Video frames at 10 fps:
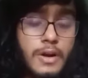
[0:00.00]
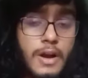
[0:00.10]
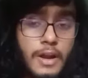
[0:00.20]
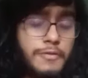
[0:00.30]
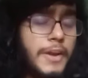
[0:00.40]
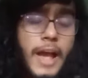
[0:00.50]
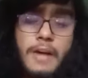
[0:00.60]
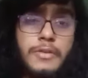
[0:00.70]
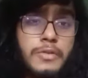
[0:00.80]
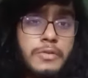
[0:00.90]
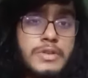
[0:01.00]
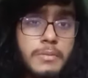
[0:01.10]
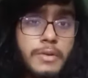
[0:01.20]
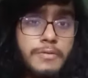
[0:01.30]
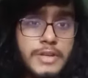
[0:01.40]
If we have a huge amount
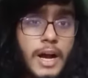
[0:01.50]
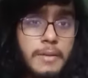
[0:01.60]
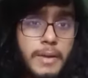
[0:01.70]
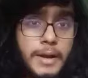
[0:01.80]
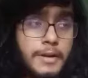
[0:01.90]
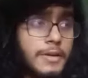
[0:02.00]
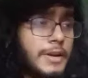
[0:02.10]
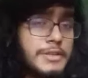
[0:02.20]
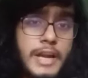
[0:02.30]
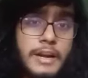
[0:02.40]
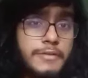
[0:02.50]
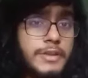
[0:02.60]
of dark matter interacting